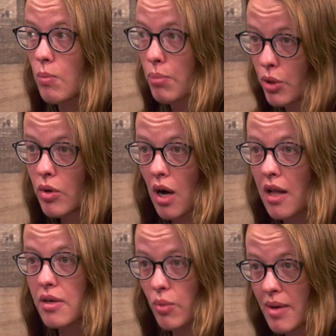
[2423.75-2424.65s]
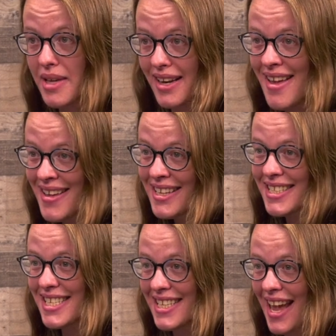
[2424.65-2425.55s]
blue-collar women
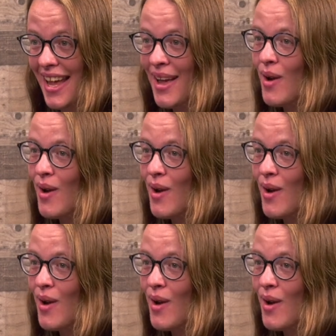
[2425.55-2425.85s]
to say,